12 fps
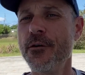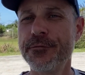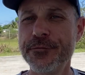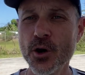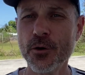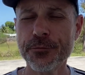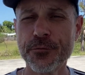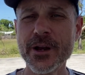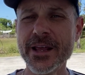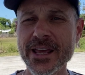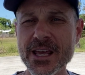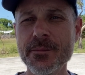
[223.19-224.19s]
feel
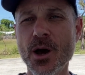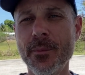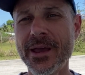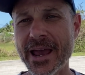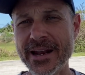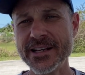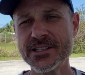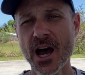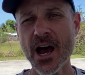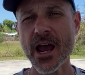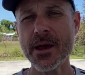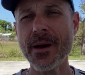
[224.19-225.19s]
free to email me
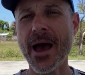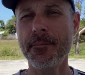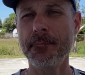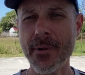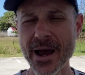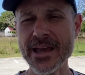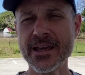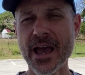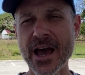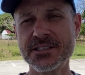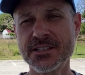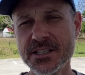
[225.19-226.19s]
anytime at mike
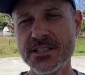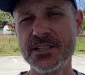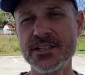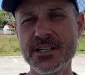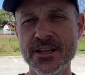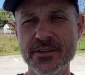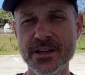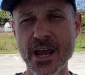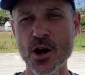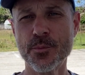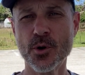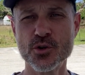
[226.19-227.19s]
at
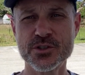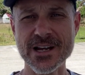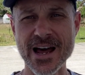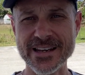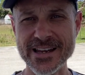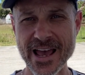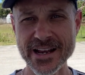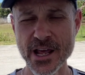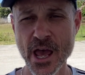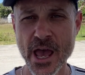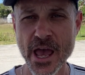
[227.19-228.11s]
cctvcamerapros.net.